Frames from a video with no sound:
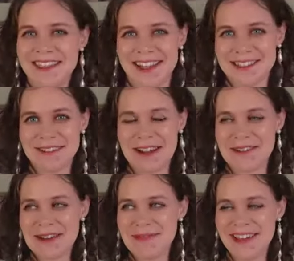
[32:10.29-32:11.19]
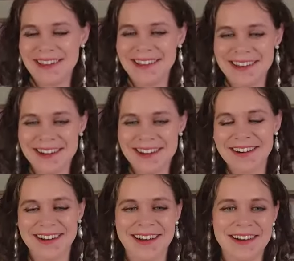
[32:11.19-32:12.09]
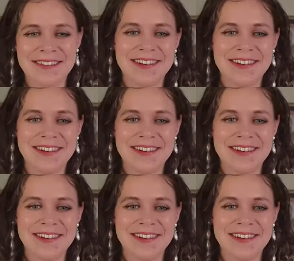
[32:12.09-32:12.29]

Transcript: That's what I want to be, you know? Uh,